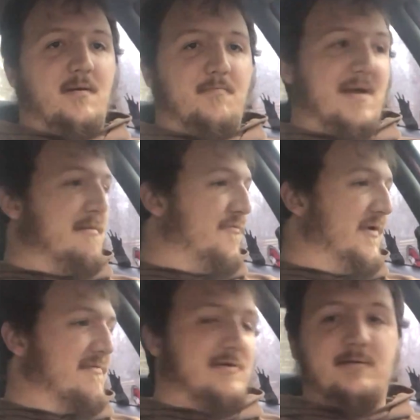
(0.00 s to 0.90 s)

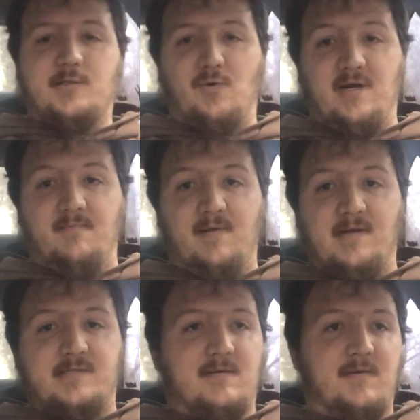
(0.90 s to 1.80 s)
15 to 20
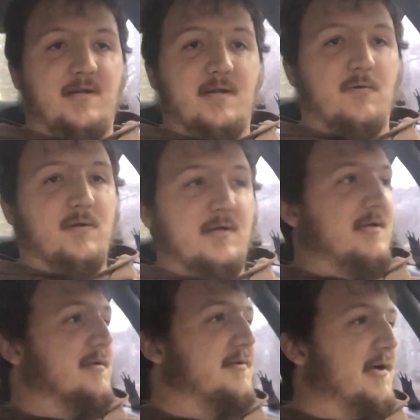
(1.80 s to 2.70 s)
minutes. I mean, it really
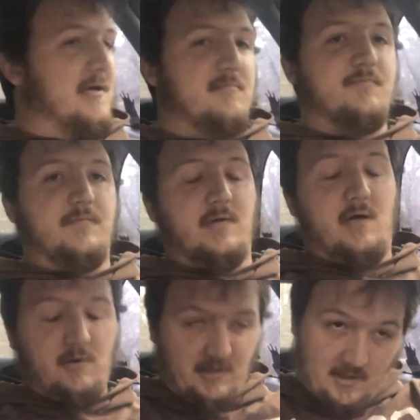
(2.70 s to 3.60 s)
didn't take
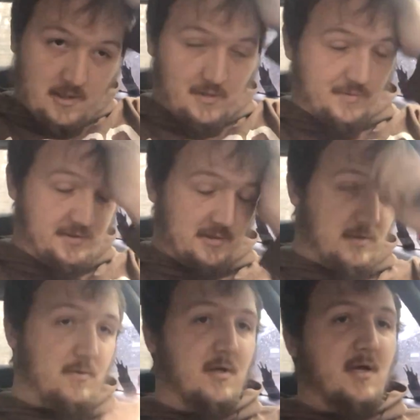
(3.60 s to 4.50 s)
long at all, so
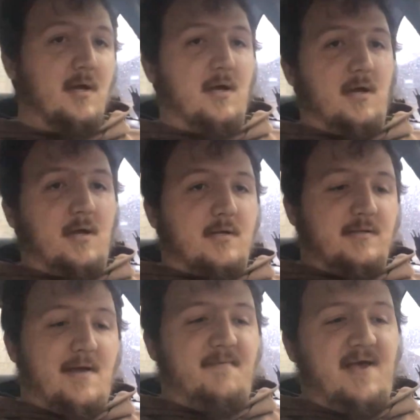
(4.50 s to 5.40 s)

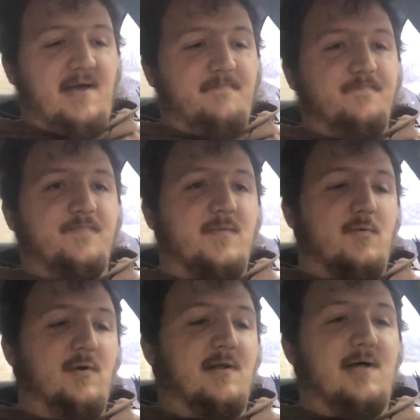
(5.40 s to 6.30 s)
not bad.
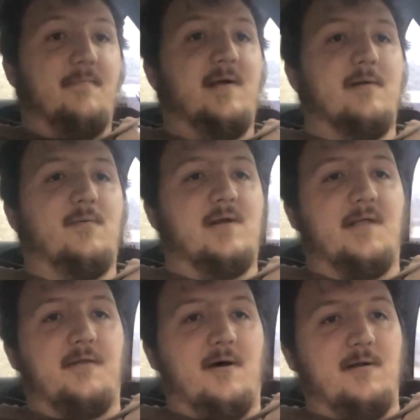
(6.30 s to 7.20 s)
Went a lot better than what
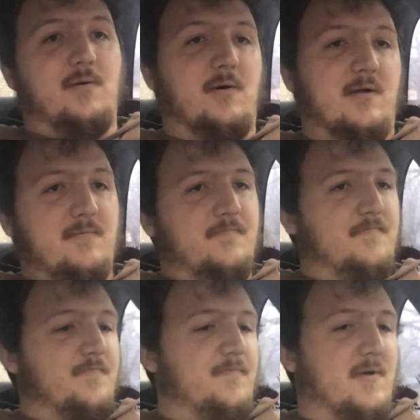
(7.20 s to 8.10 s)
I thought it would.
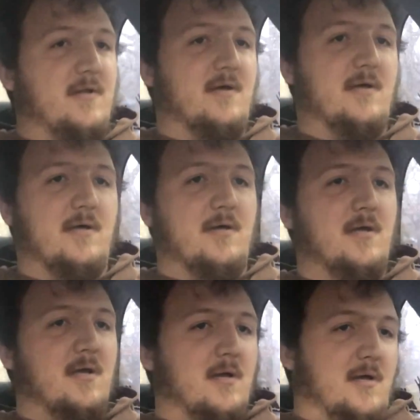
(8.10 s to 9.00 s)
But
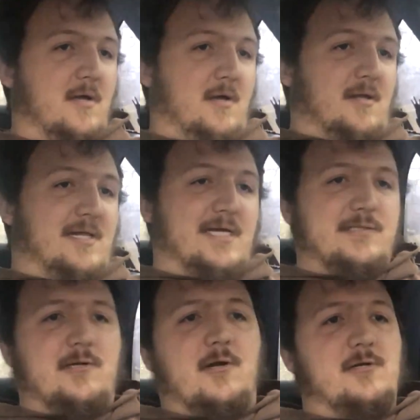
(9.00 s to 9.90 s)
like I
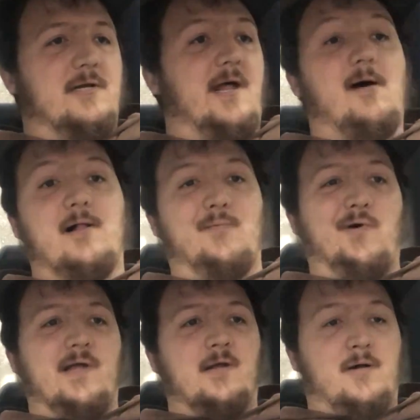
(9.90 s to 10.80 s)
said earlier, now all I'm
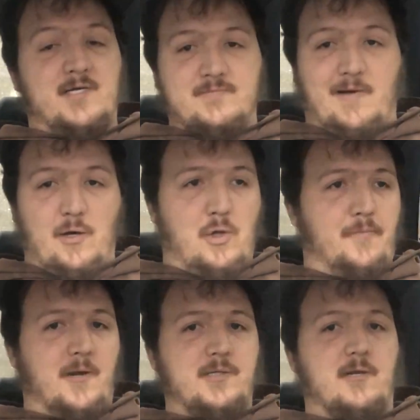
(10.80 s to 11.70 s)
waiting on is my oil
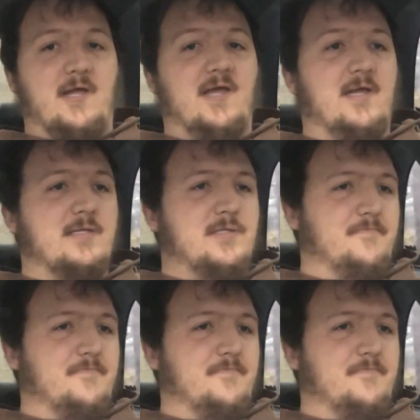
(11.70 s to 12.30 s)
pressure gauge.